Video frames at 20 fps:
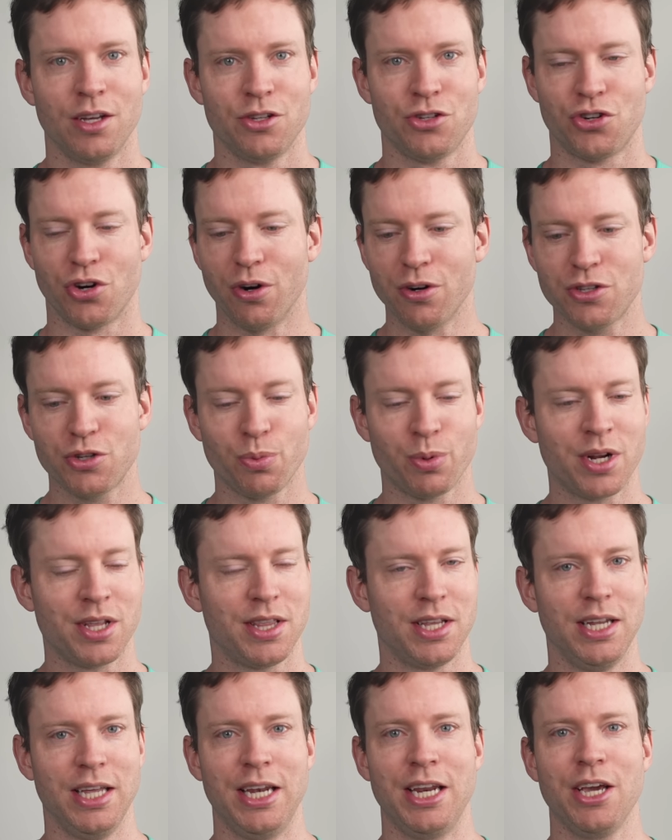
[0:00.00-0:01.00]
Strokes are one of
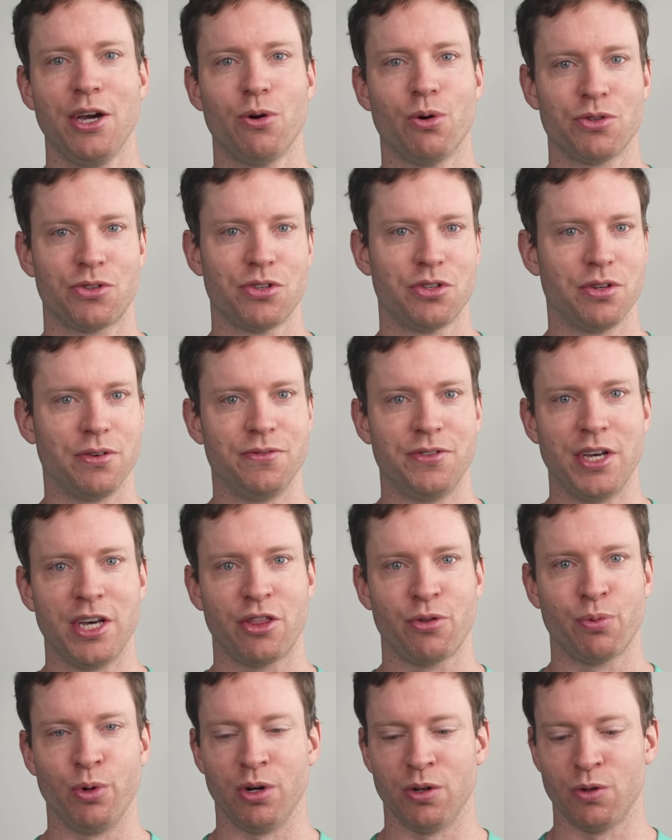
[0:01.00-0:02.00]
the leading causes of
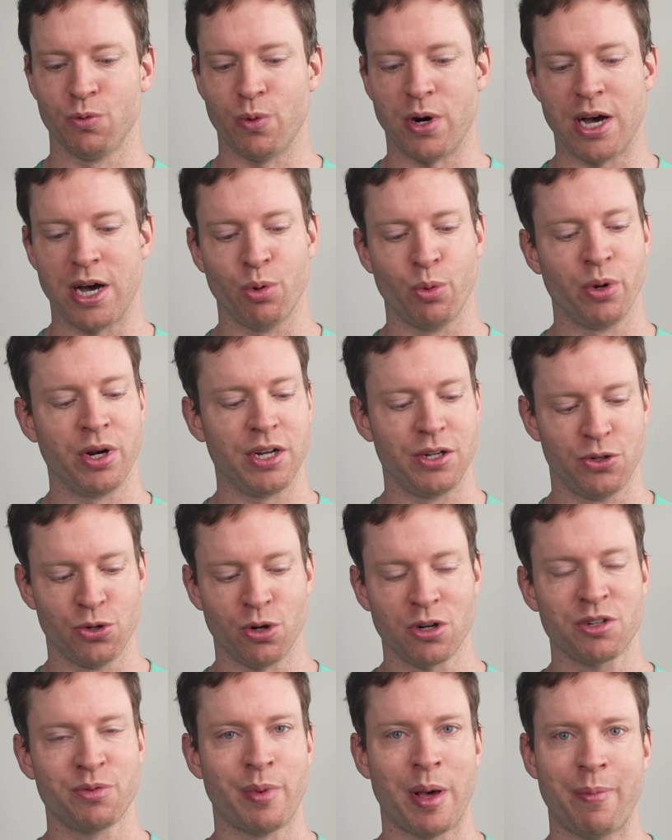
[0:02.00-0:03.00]
death worldwide, but when I
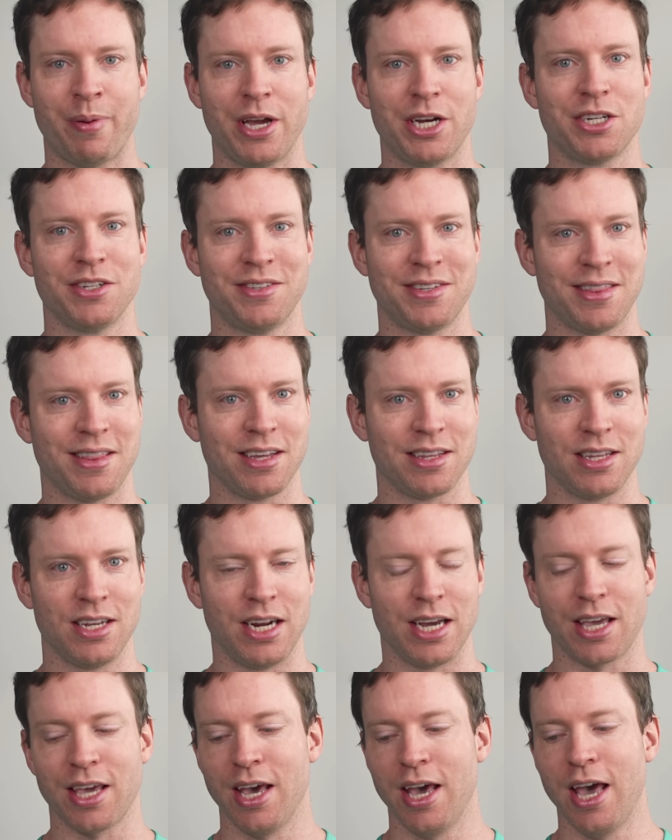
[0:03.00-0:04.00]
talk to my patients at the
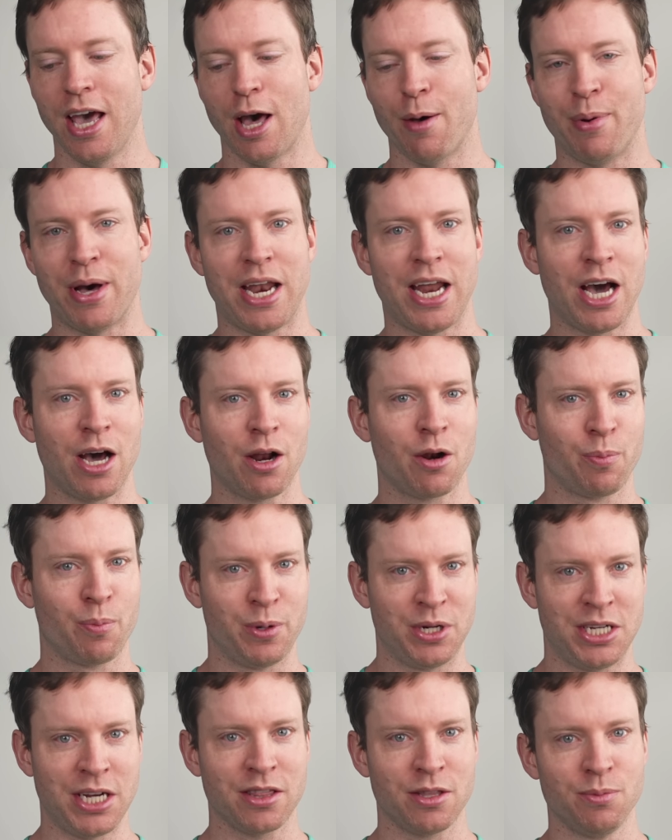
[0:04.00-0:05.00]
clinic about how to
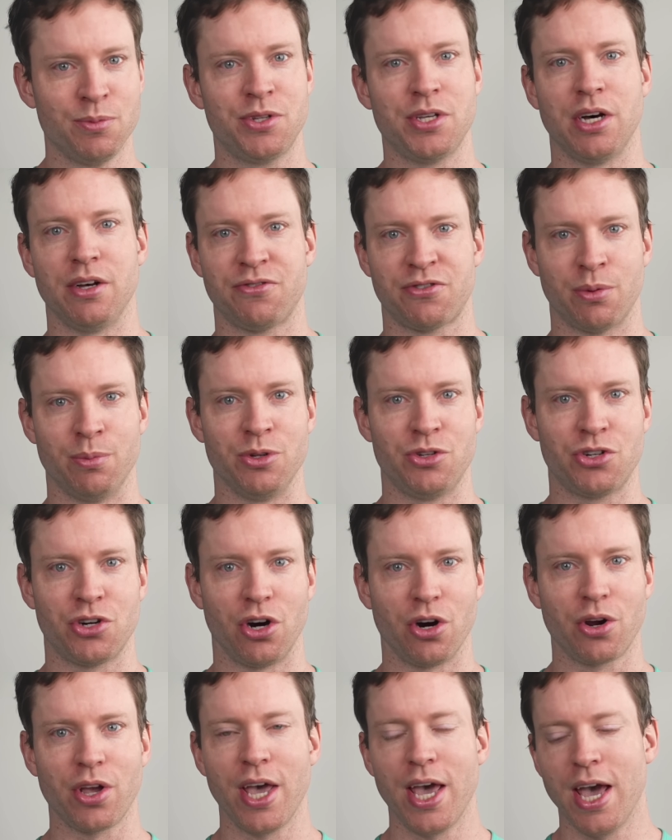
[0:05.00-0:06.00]
protect themselves from a
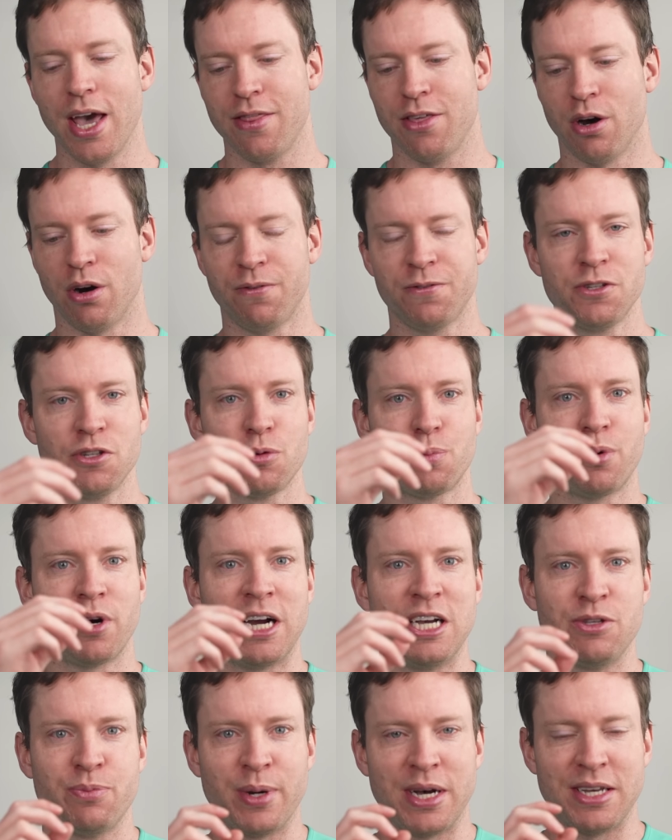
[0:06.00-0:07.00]
stroke, they're often
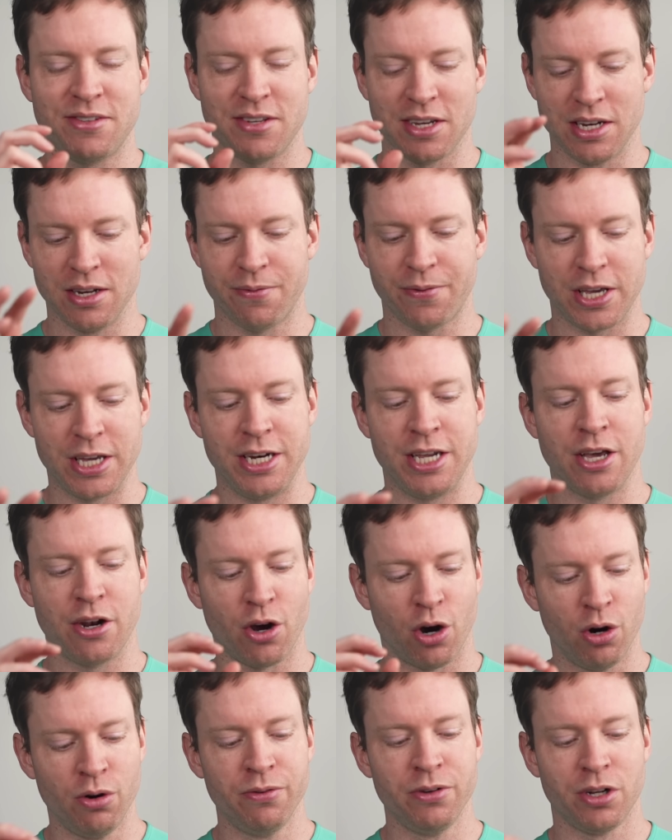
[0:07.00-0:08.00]
surprised by a significant yet
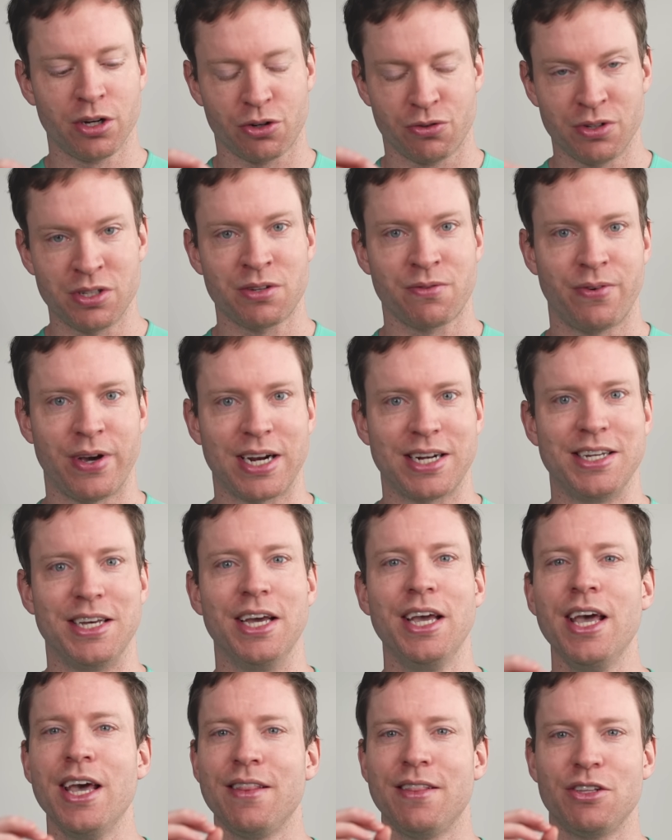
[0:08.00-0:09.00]
overlooked risk factor
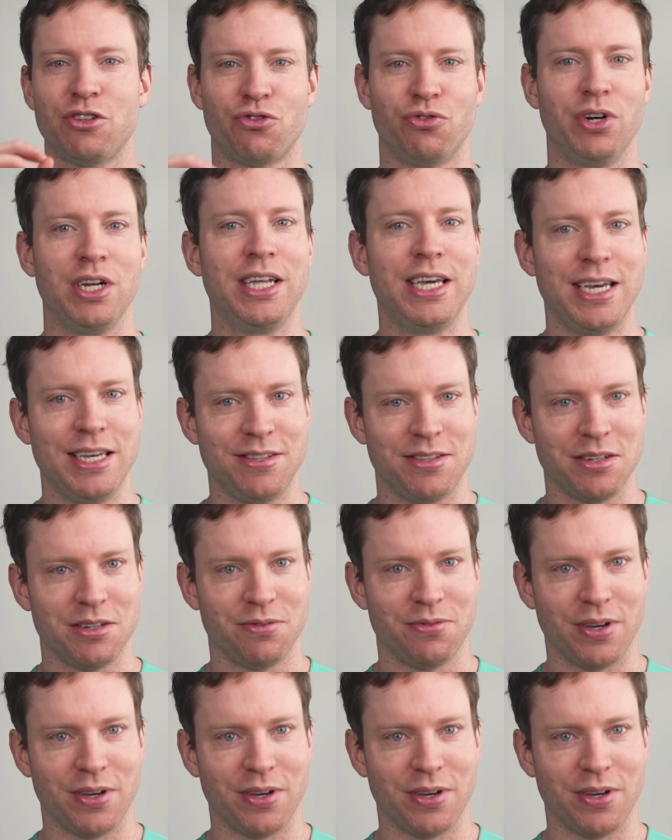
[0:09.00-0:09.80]
that's really easy to